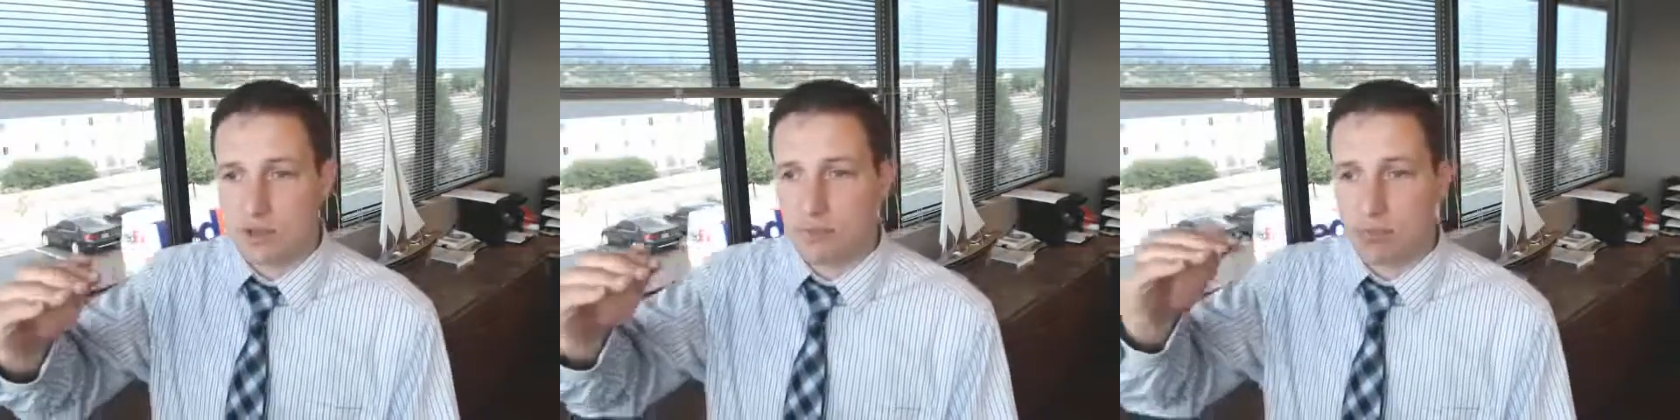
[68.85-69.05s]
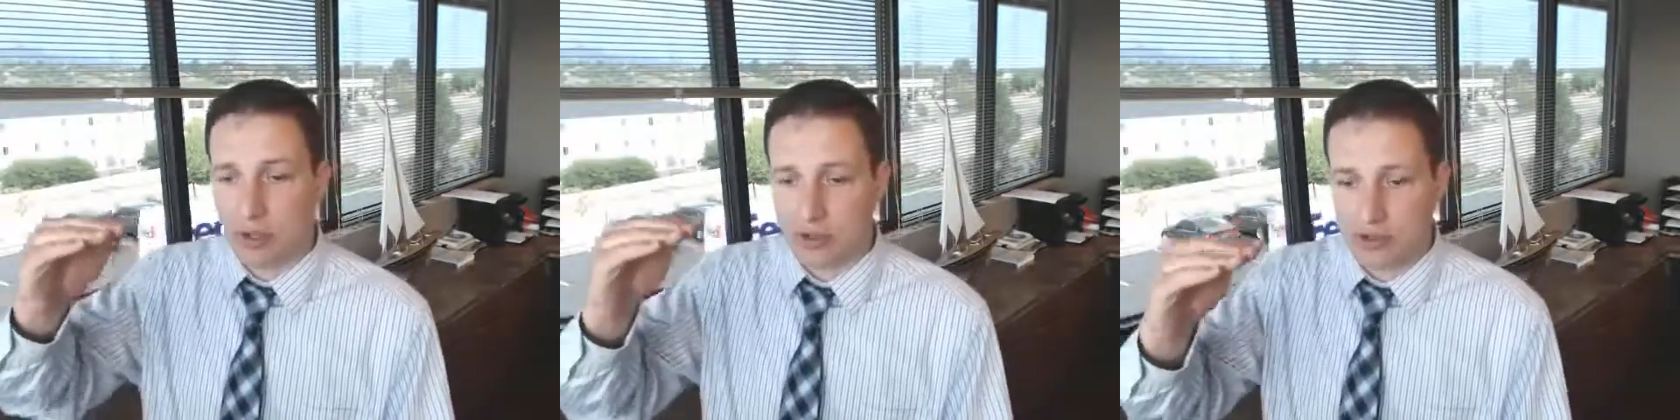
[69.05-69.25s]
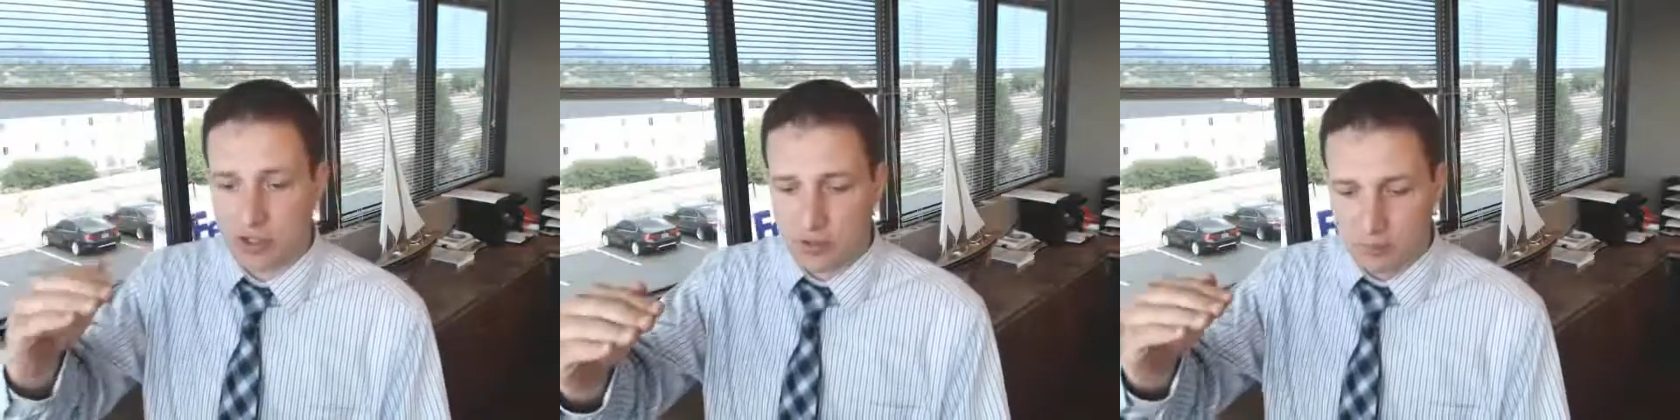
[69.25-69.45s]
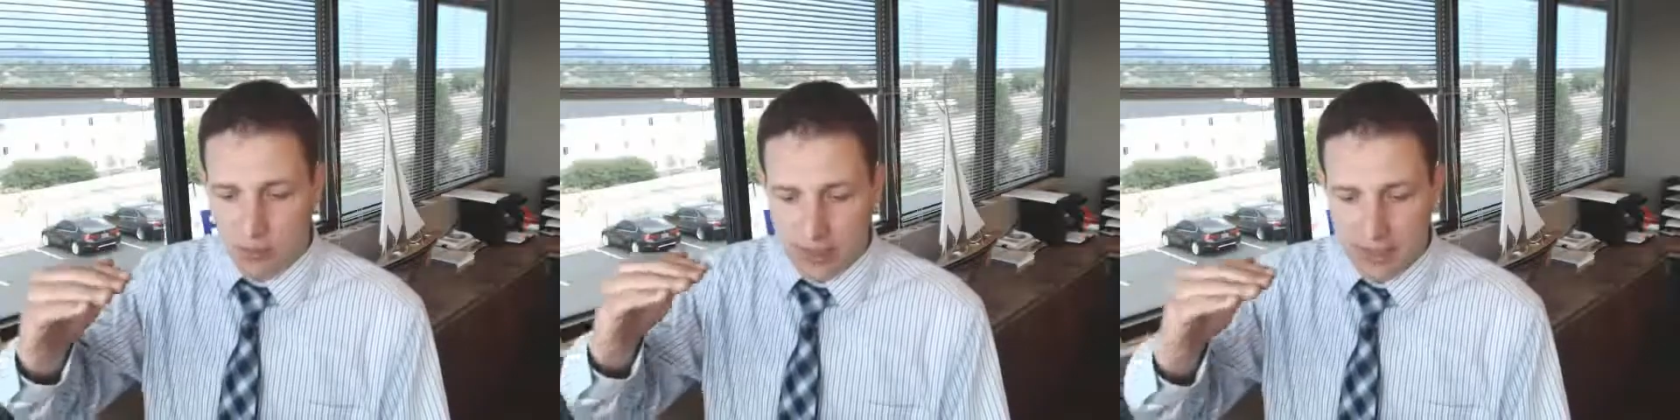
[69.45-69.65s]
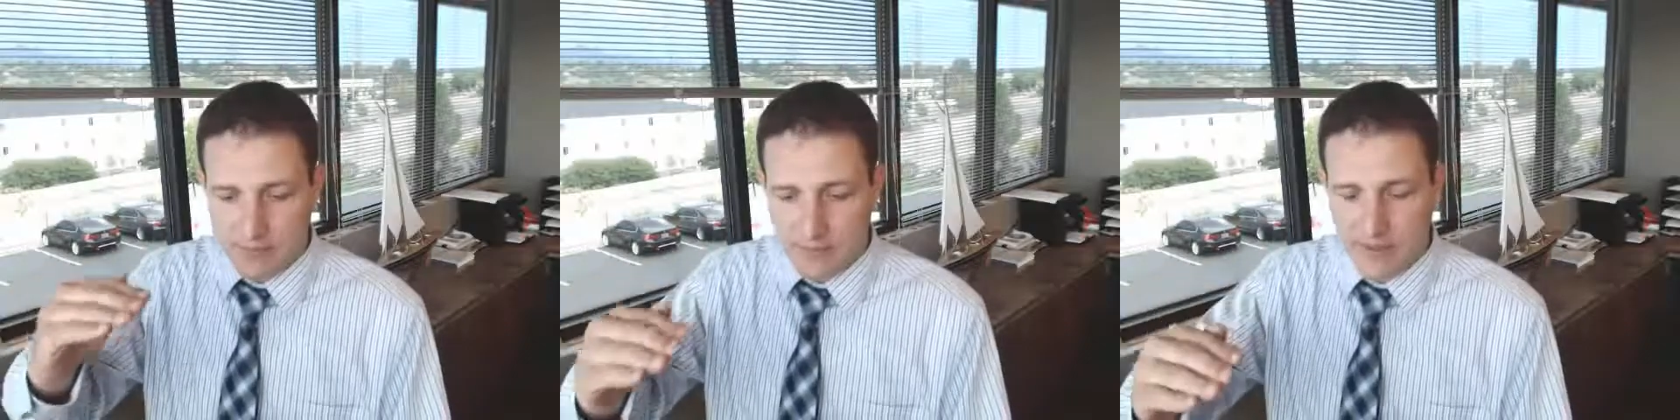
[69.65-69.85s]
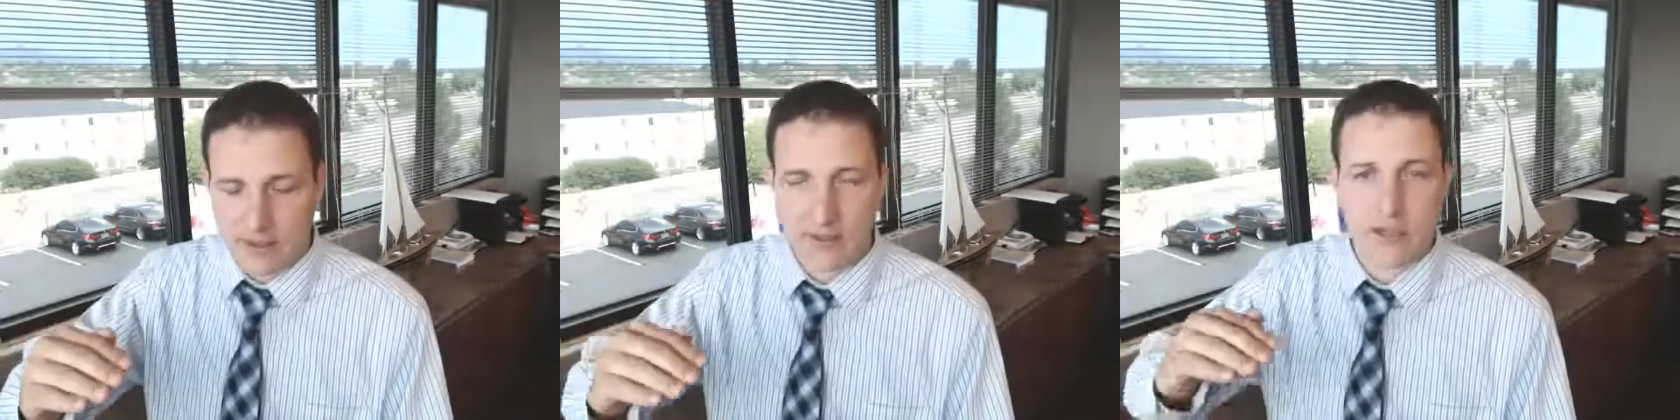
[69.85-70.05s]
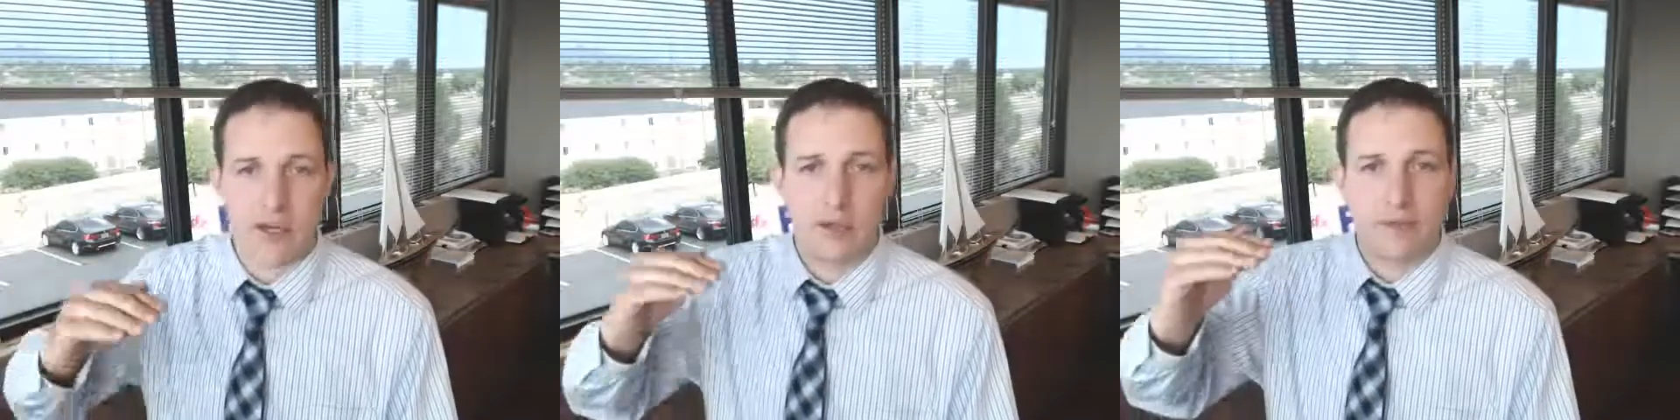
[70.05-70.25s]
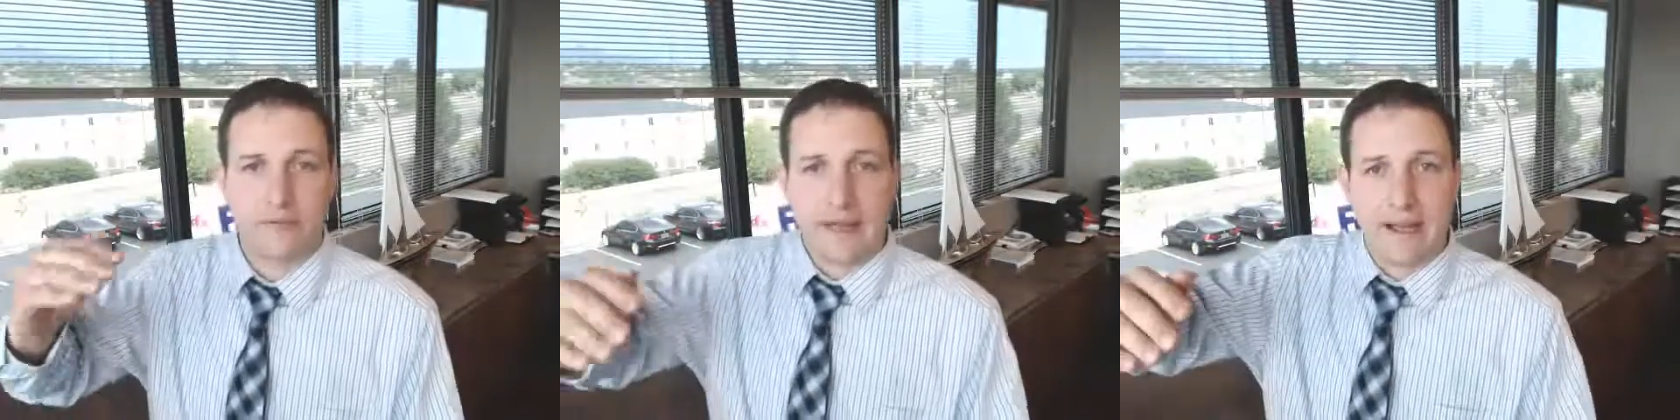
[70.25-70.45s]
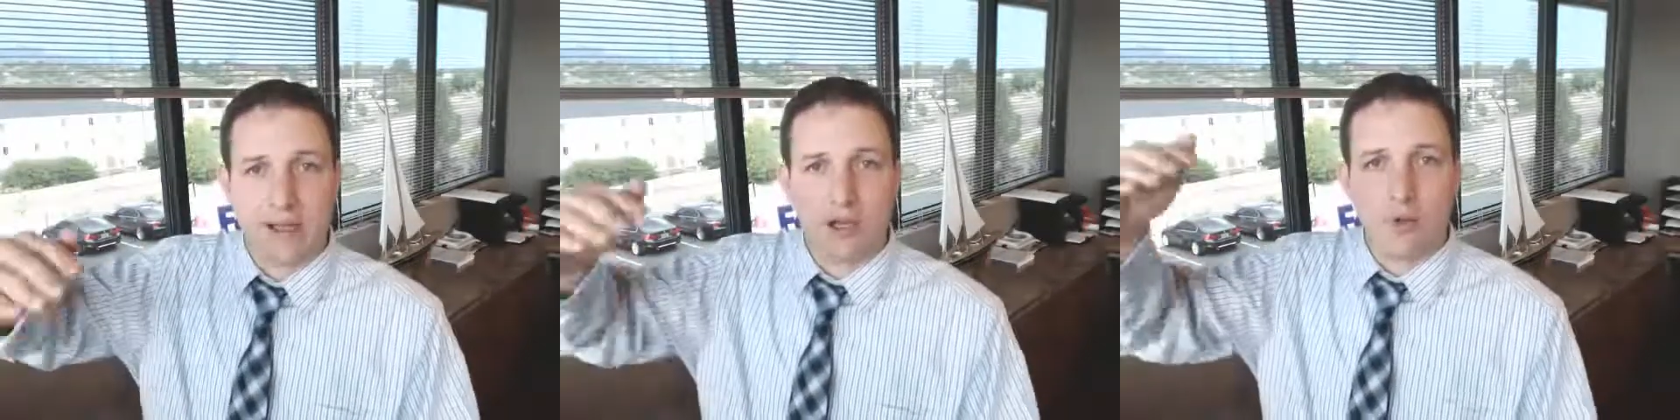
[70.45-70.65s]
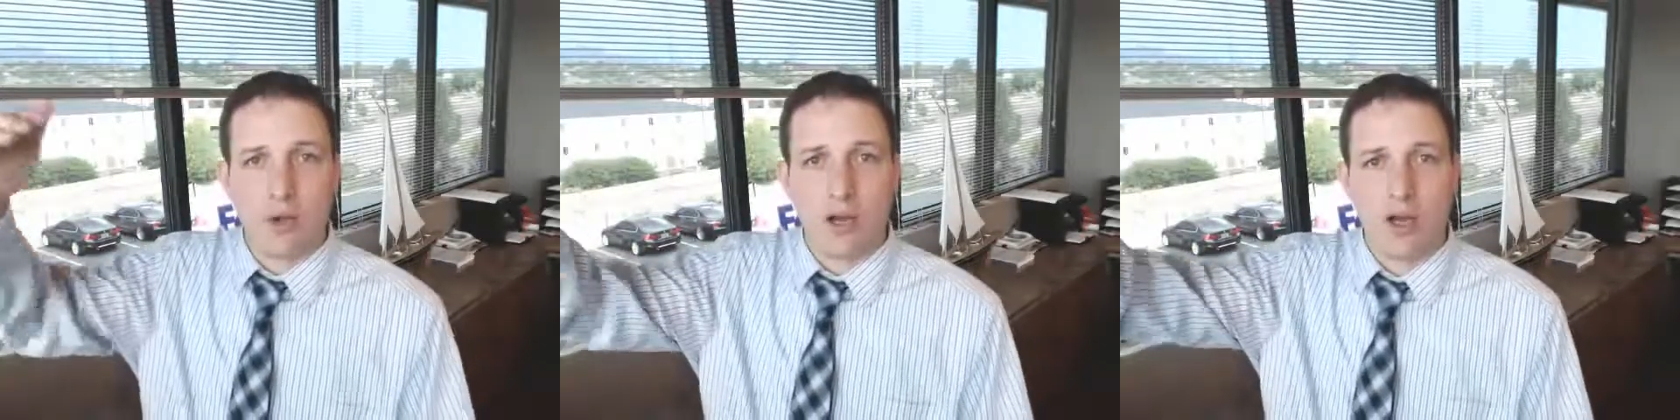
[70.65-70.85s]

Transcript: the purchase price by the dollar value